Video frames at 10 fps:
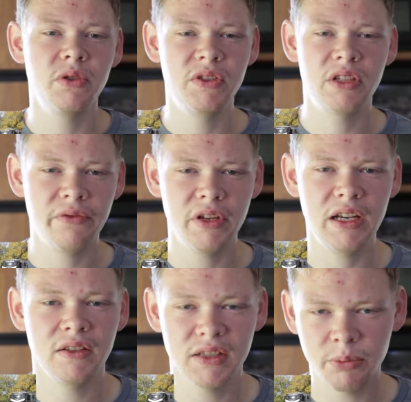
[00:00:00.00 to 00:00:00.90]
stuff it
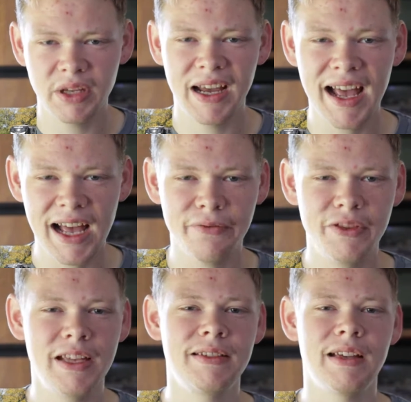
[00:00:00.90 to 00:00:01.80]
in something half
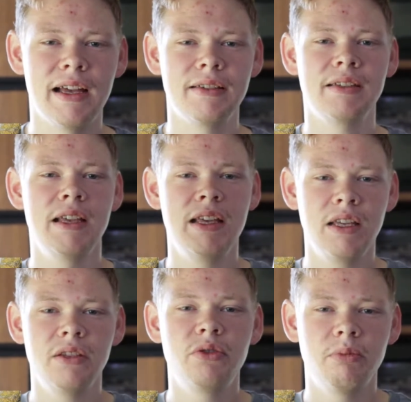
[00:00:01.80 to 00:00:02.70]
that size
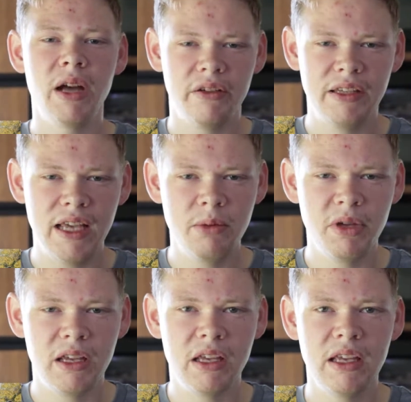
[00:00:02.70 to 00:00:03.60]
to about yay
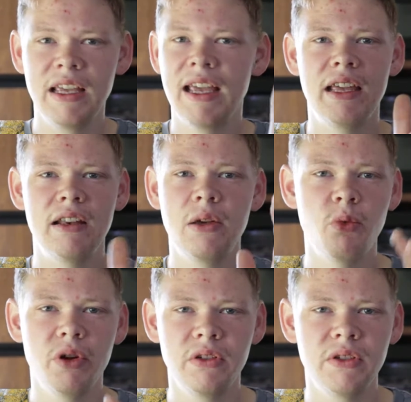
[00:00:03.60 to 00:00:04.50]
big, and it
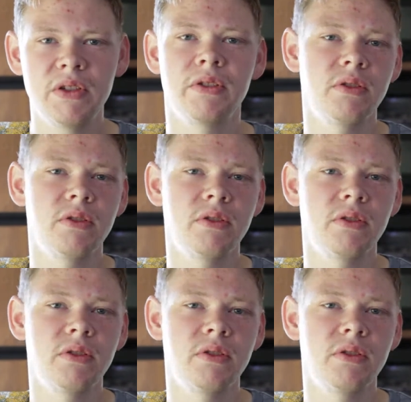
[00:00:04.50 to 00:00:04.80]
wouldn't